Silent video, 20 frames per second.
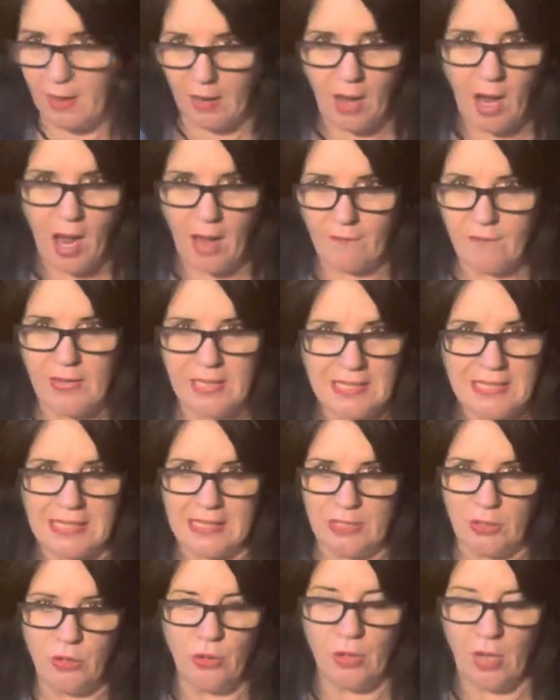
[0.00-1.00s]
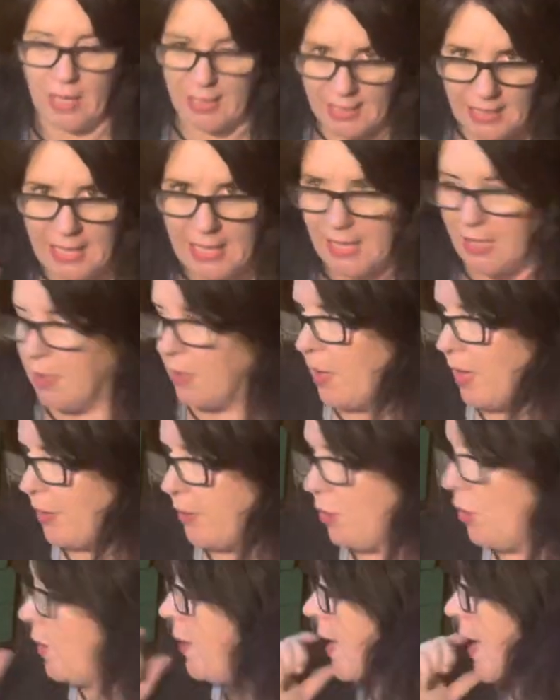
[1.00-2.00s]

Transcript: obviously do not need a lot of yarn.